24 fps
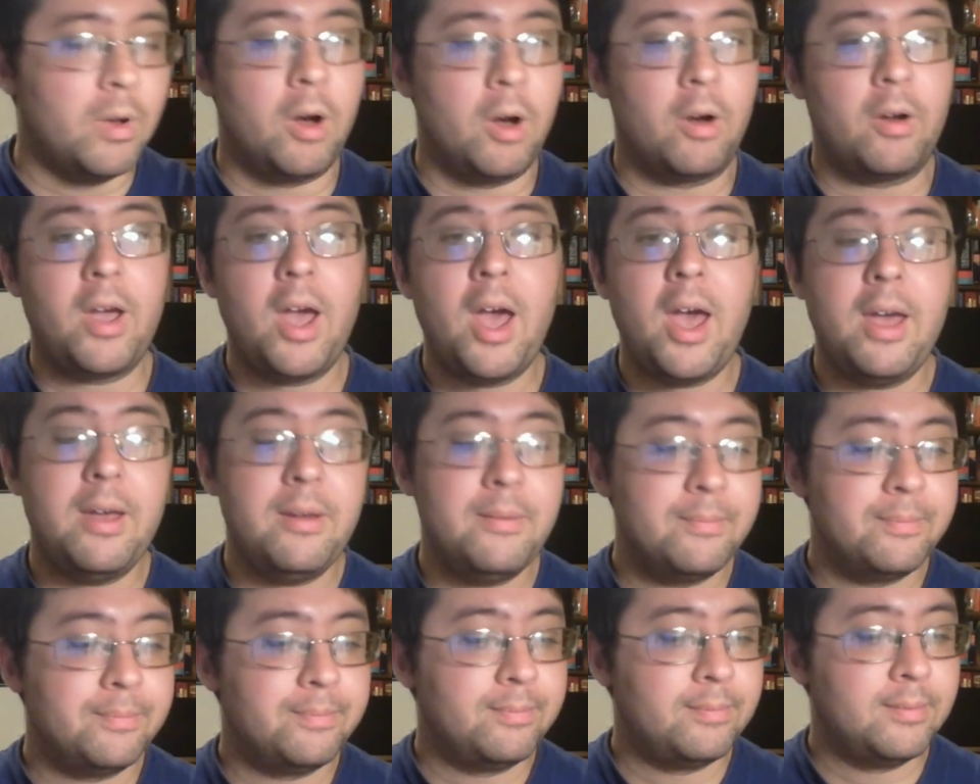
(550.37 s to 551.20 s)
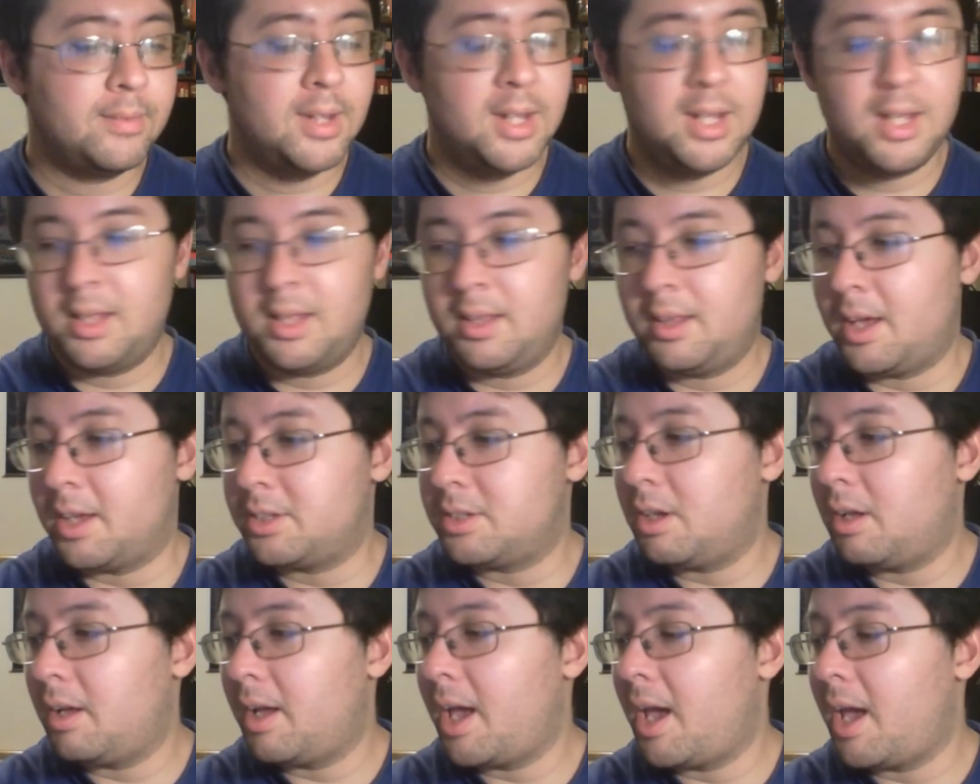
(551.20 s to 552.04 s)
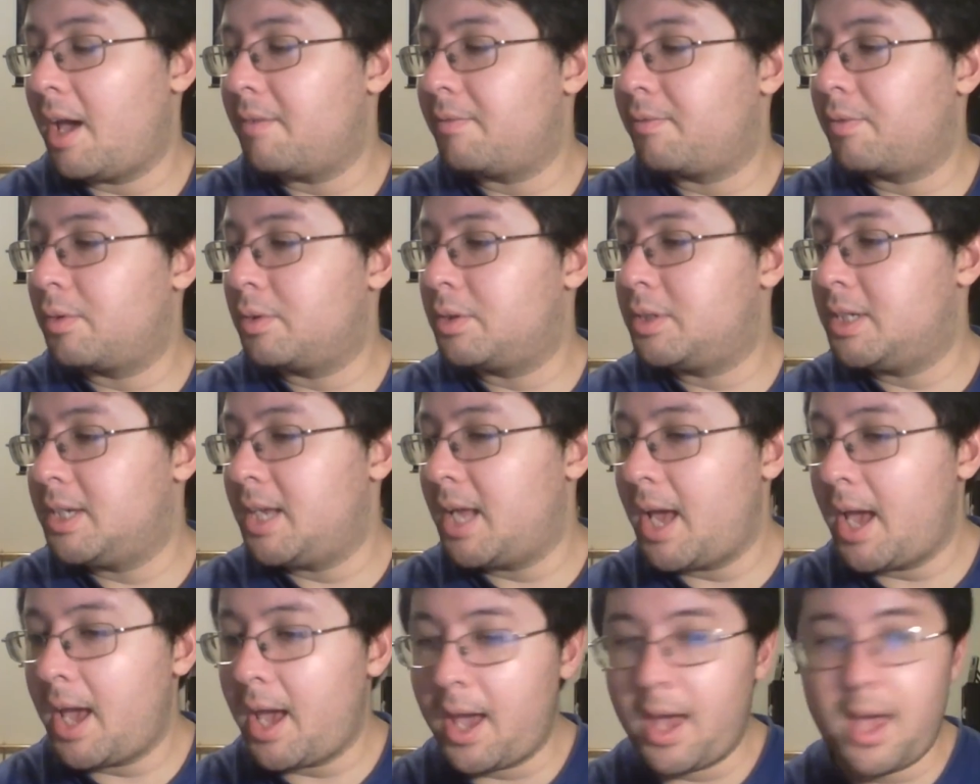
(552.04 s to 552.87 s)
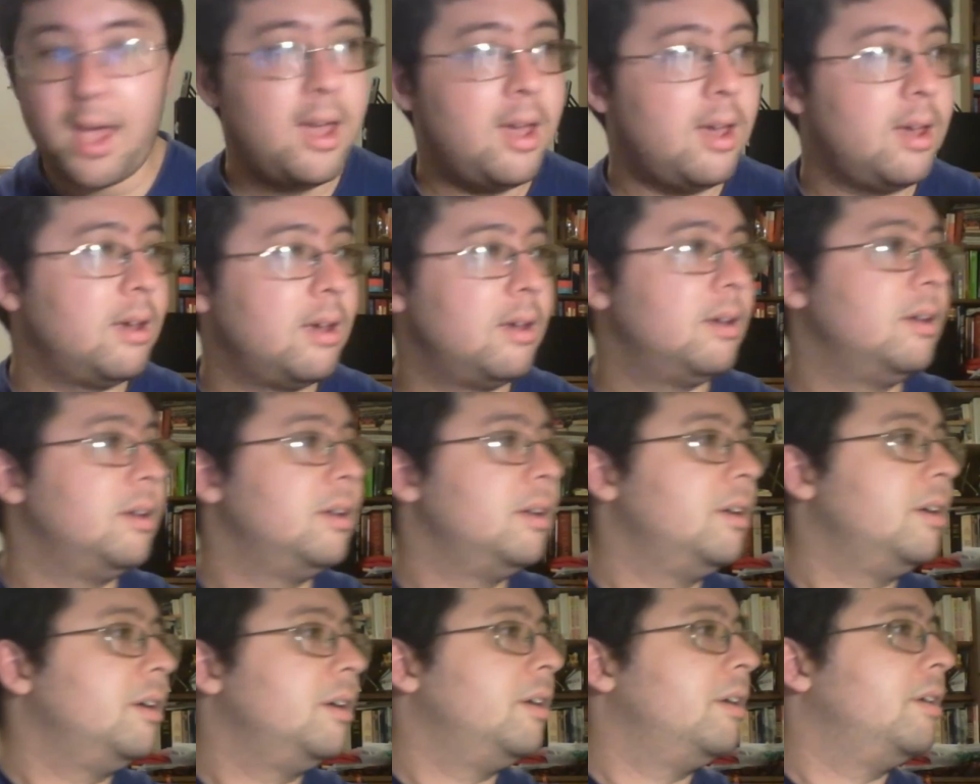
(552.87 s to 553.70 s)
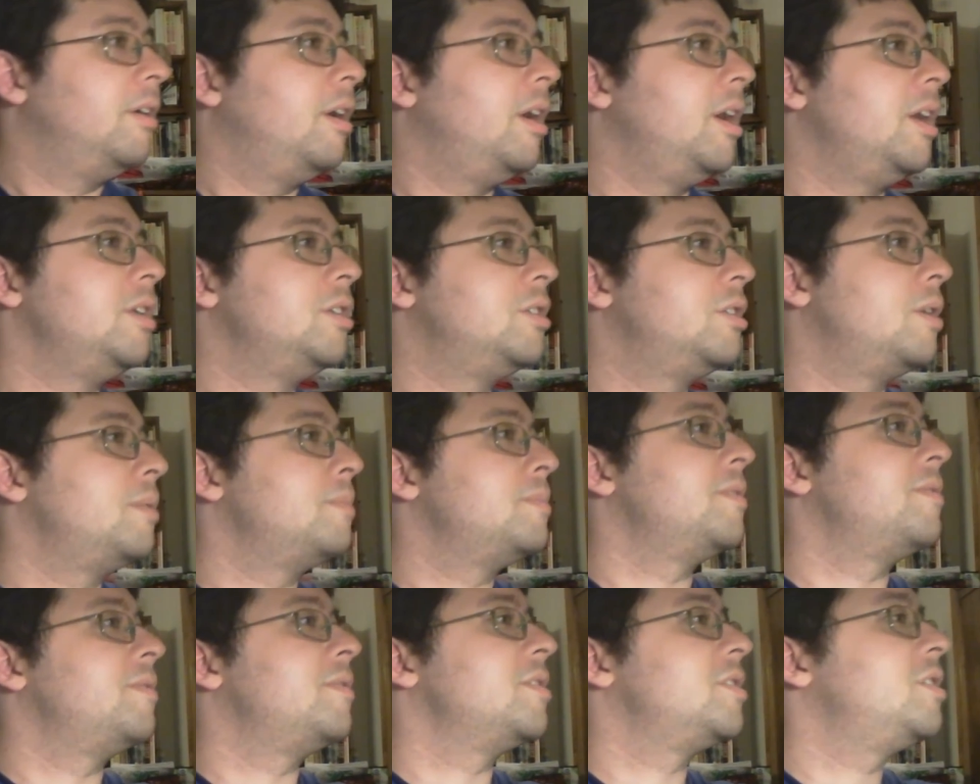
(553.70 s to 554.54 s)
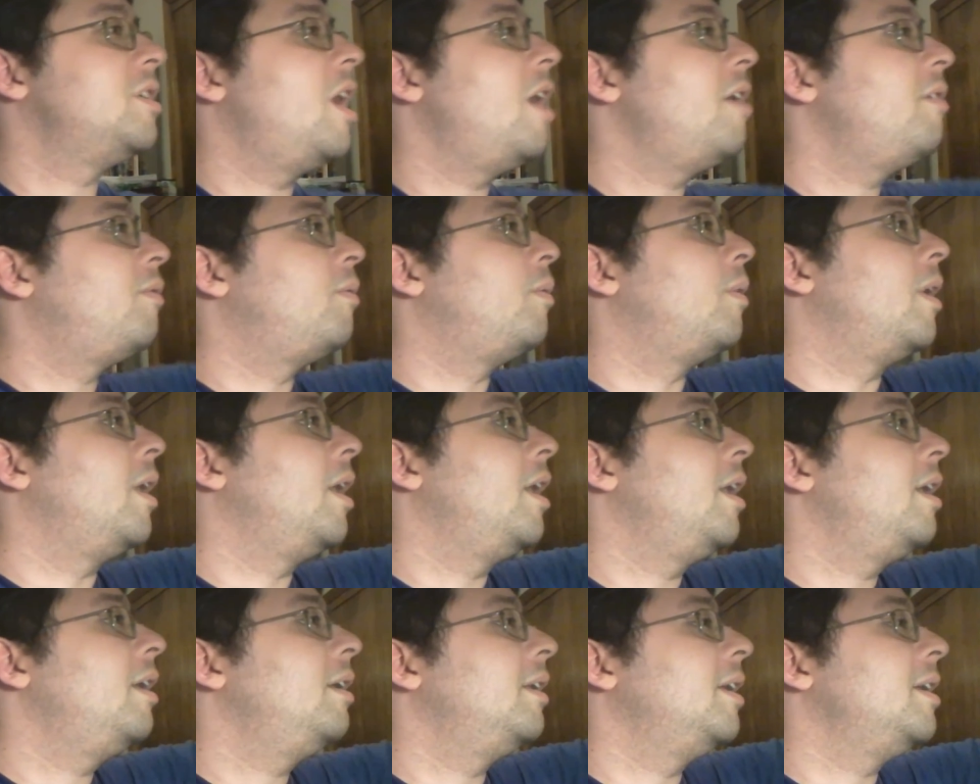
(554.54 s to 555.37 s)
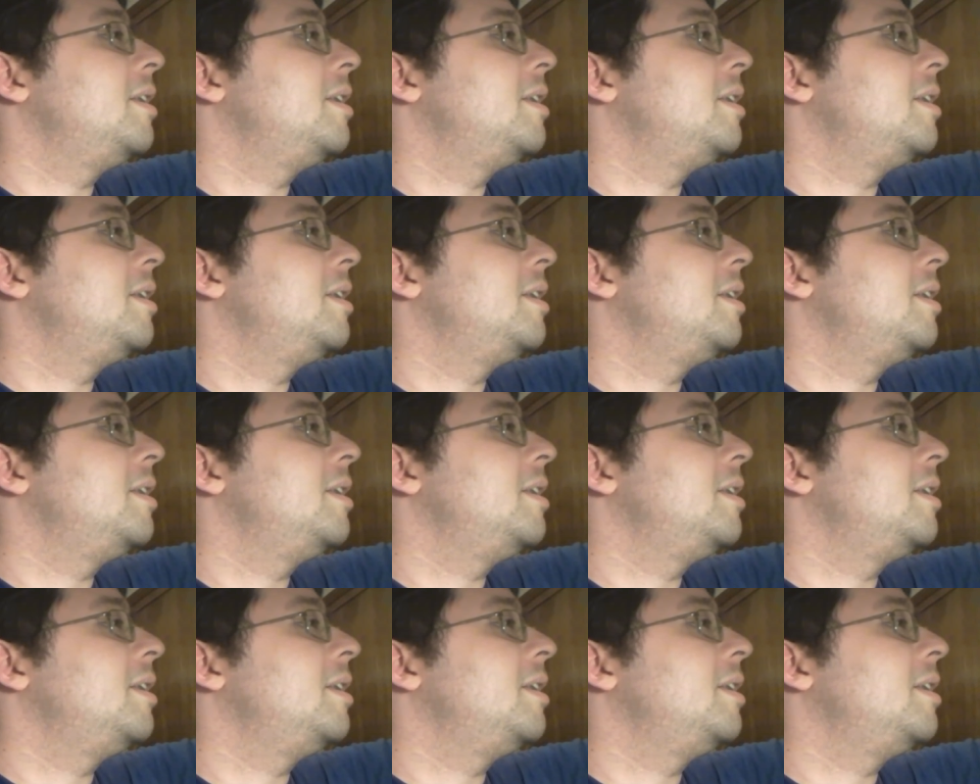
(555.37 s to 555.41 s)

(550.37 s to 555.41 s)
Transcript: Okay, that's all I have for today in terms of the software.